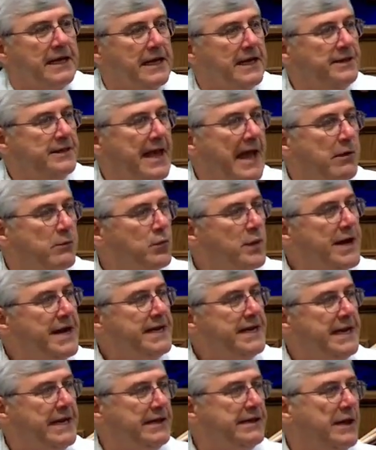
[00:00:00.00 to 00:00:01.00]
in that
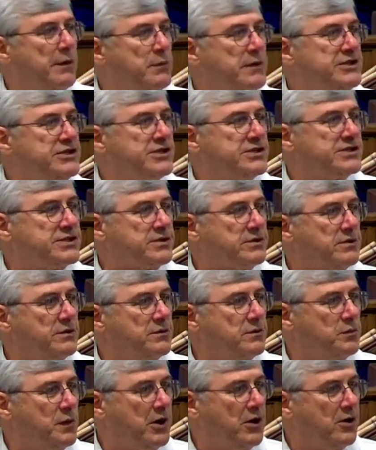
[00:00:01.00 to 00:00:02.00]
reading that we just
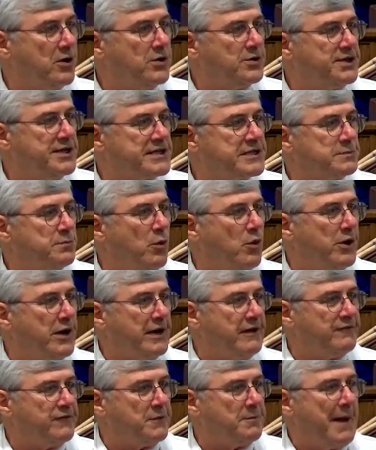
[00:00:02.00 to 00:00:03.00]
we heard this
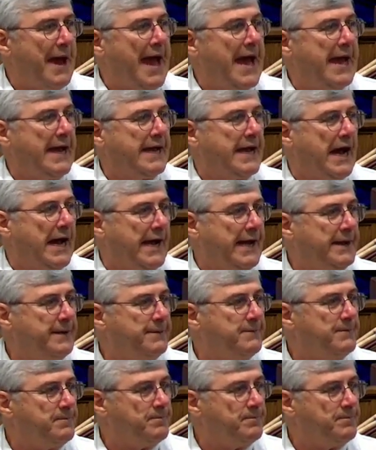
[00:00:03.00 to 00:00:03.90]
morning from Haggai.